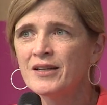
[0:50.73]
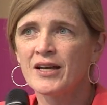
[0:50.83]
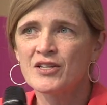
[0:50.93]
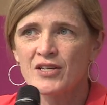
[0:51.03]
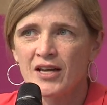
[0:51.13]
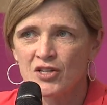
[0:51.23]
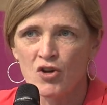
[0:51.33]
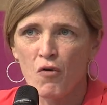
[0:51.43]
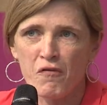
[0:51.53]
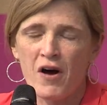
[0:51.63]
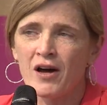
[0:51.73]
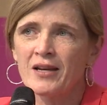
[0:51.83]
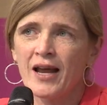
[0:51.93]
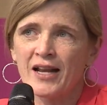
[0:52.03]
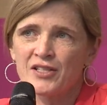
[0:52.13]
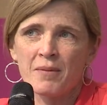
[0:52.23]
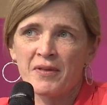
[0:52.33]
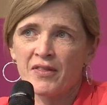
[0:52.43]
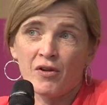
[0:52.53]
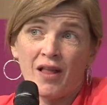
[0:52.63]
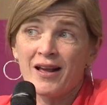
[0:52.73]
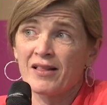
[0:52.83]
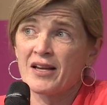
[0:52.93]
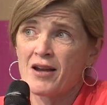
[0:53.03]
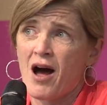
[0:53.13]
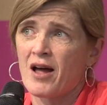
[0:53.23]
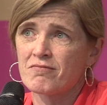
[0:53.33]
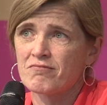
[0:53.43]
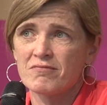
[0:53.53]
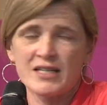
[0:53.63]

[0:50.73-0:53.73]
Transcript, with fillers: is is no fun, and it's something they're likely not